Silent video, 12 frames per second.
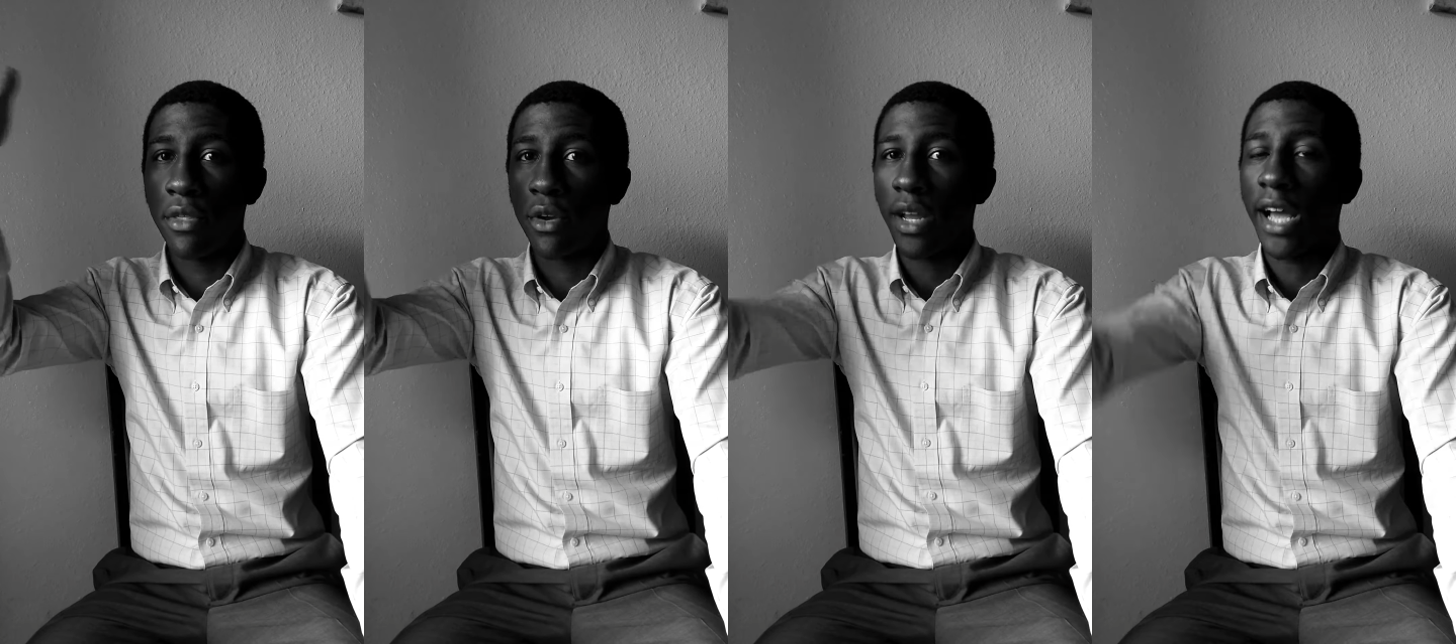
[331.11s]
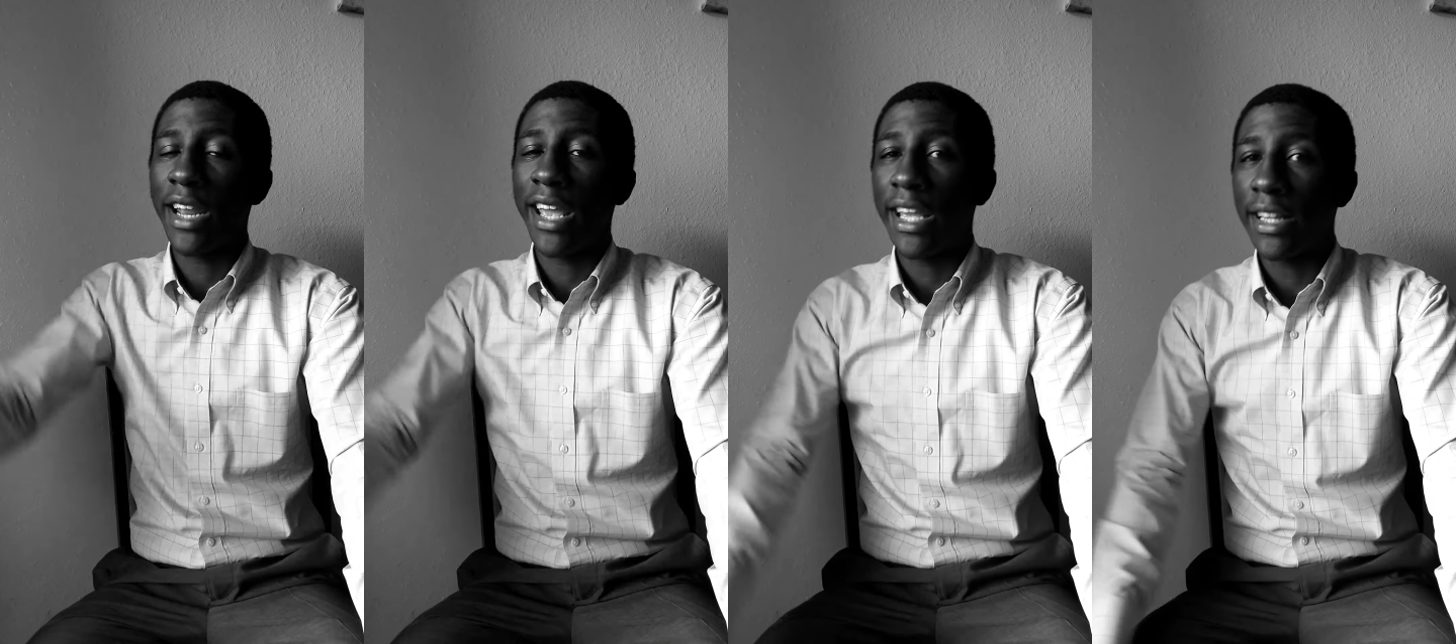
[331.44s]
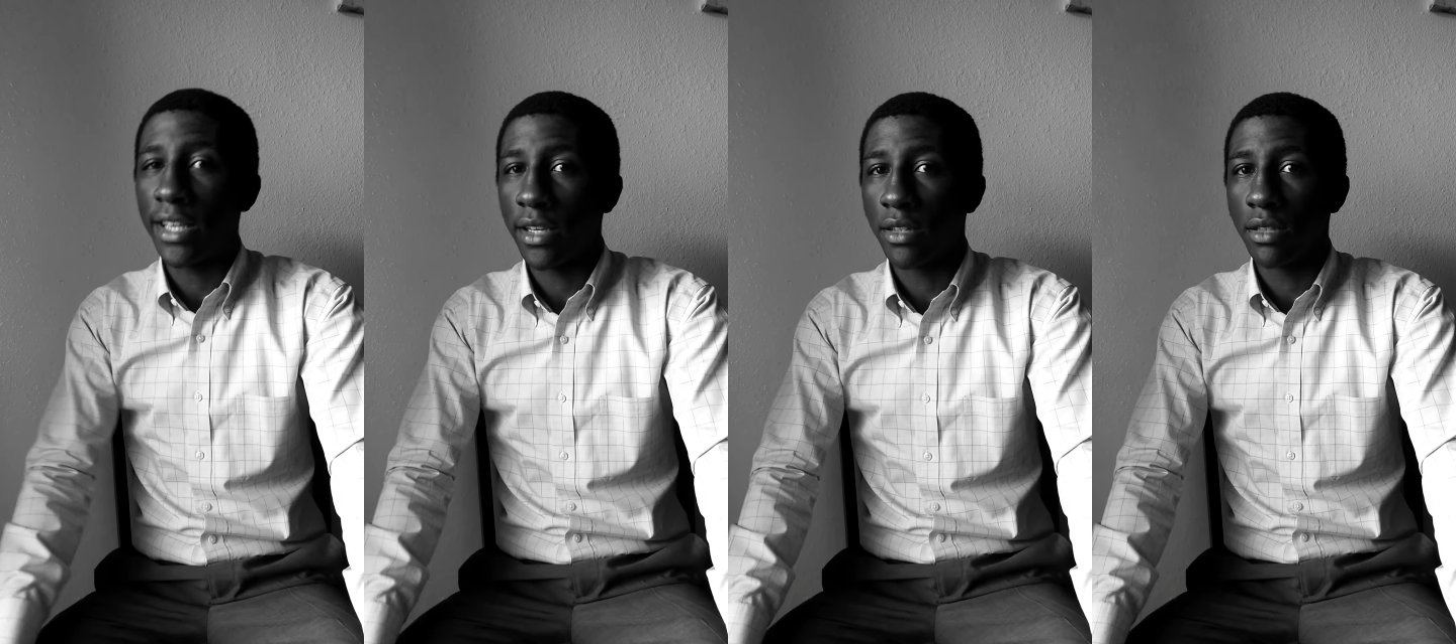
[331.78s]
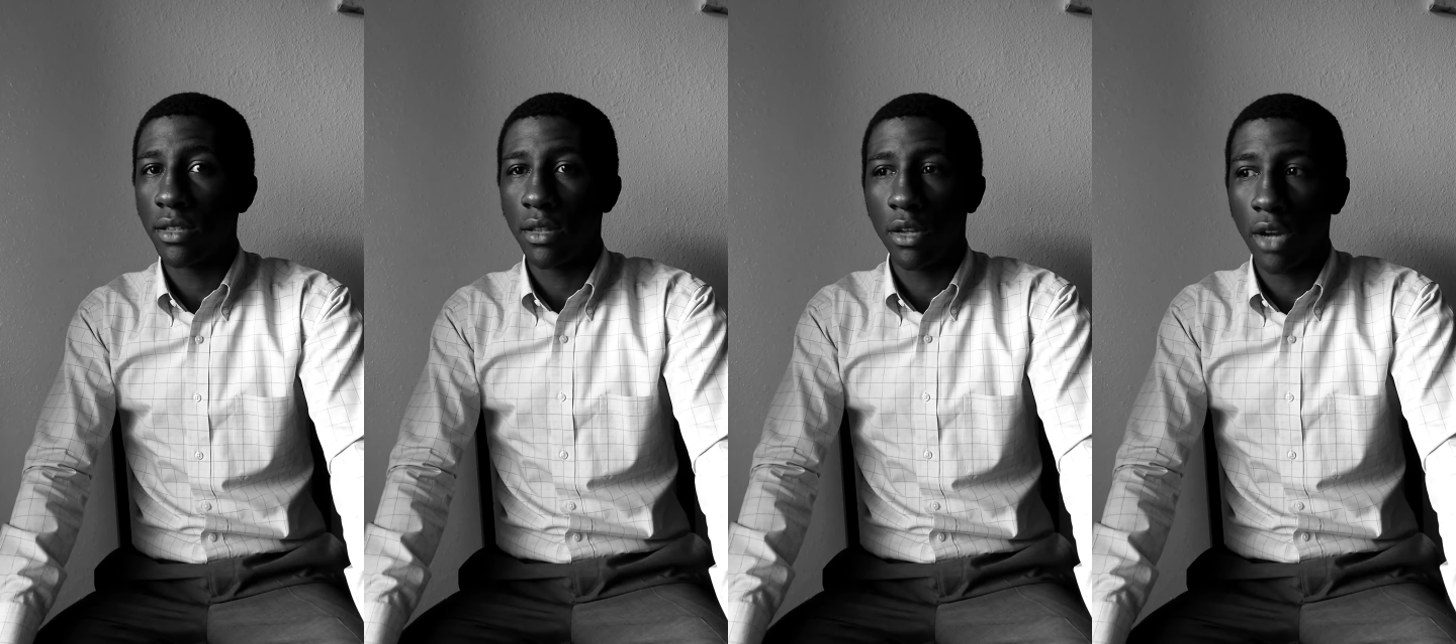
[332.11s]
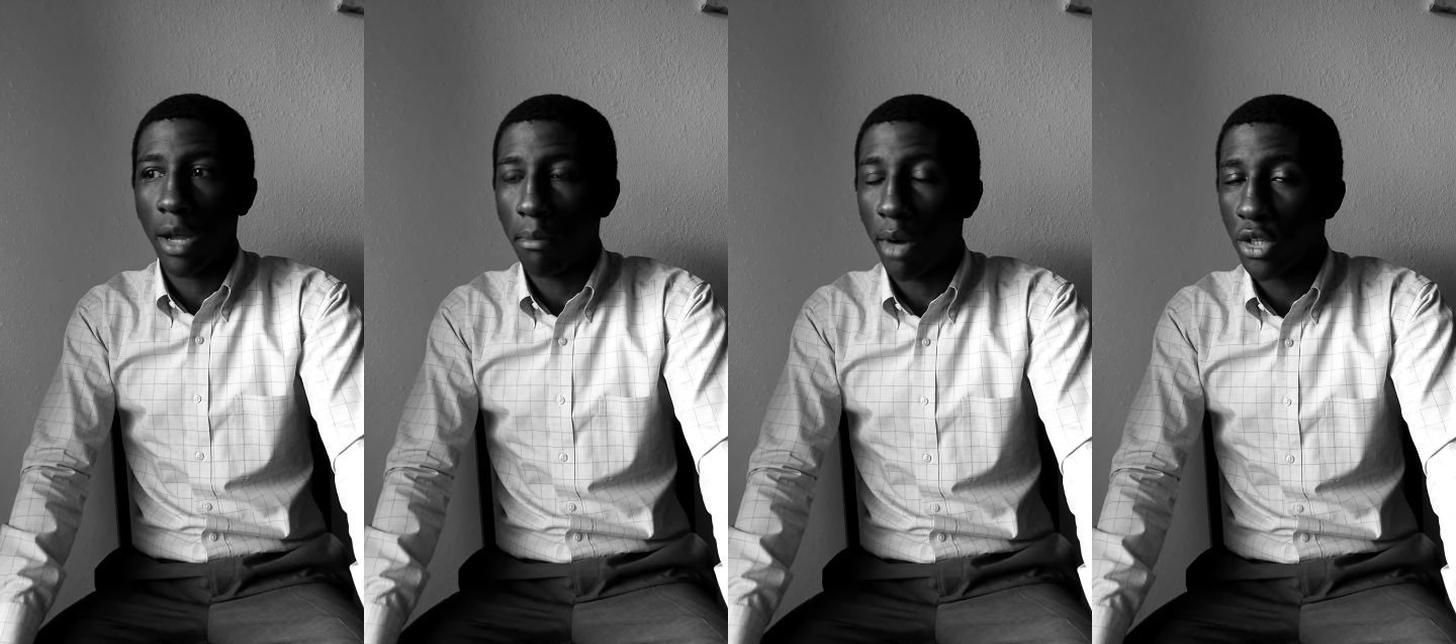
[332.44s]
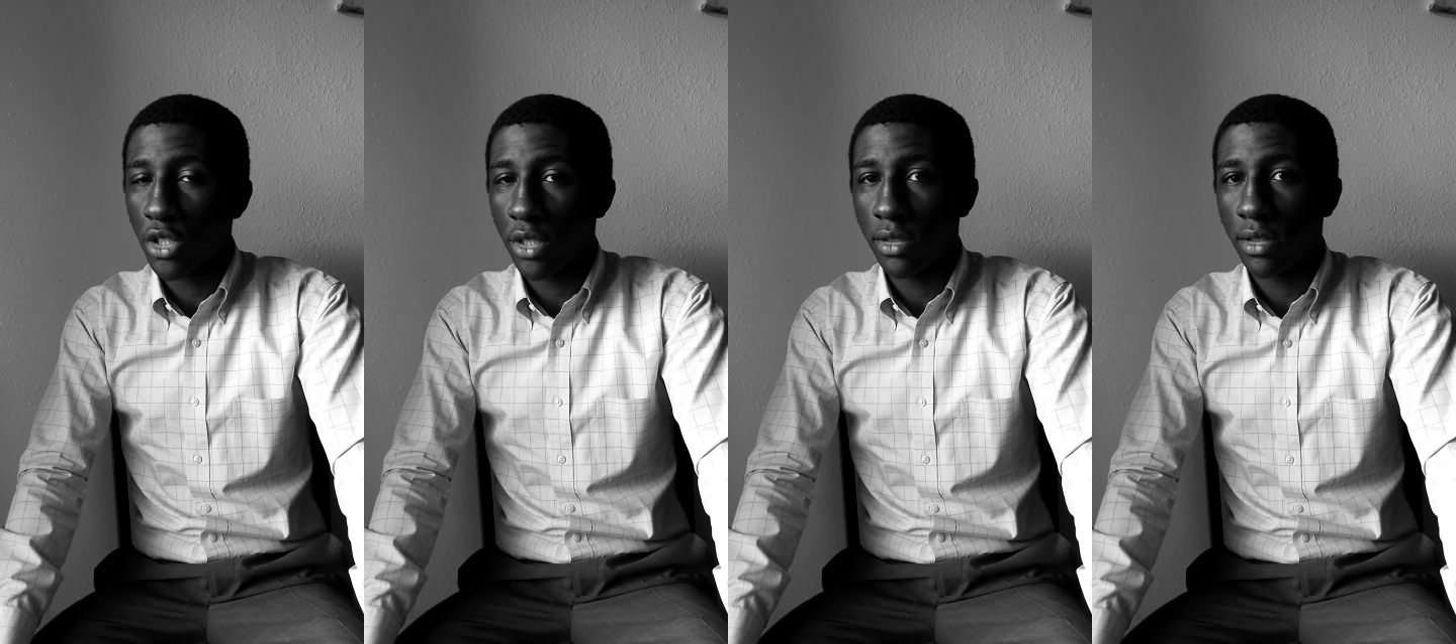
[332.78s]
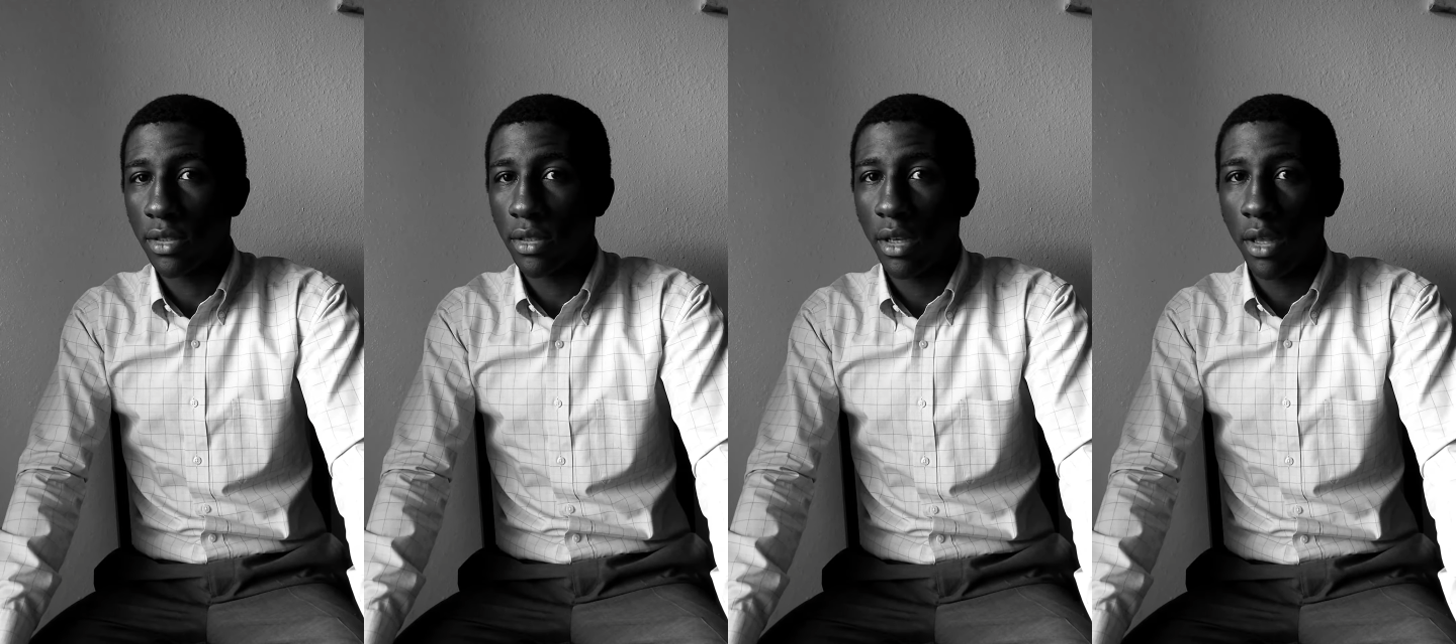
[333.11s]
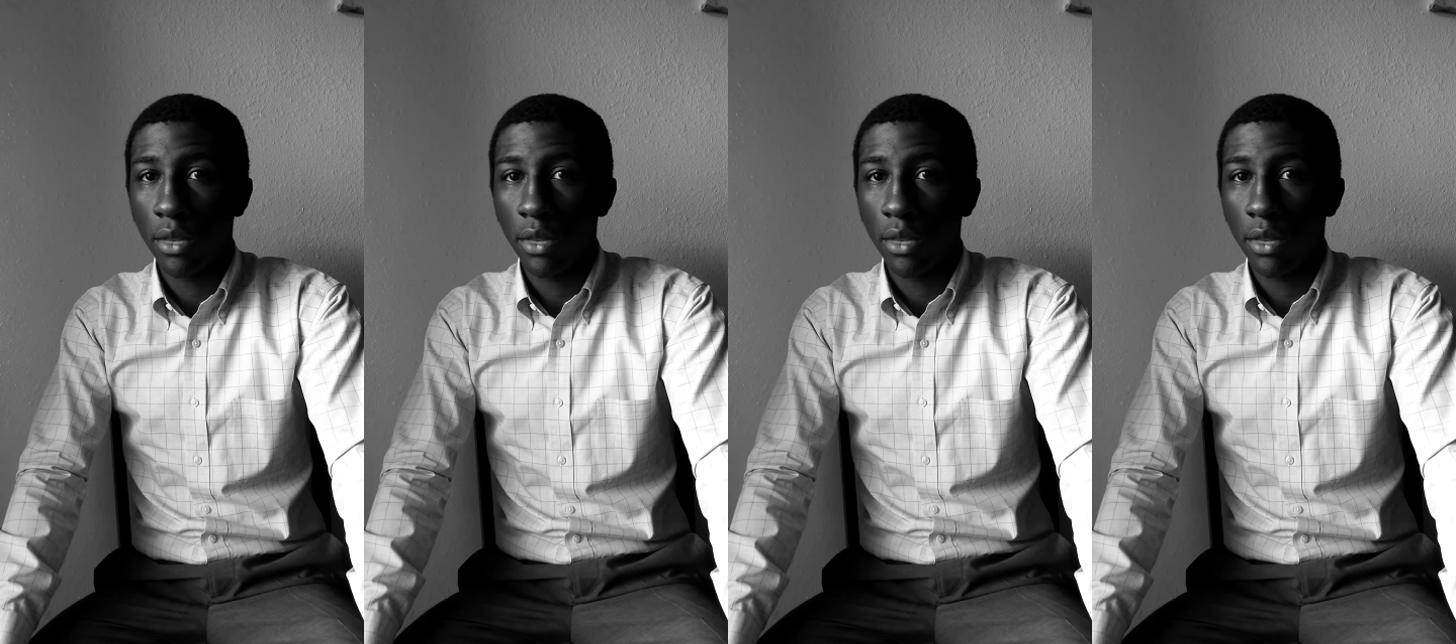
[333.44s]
they're not aliens, they're not Martians,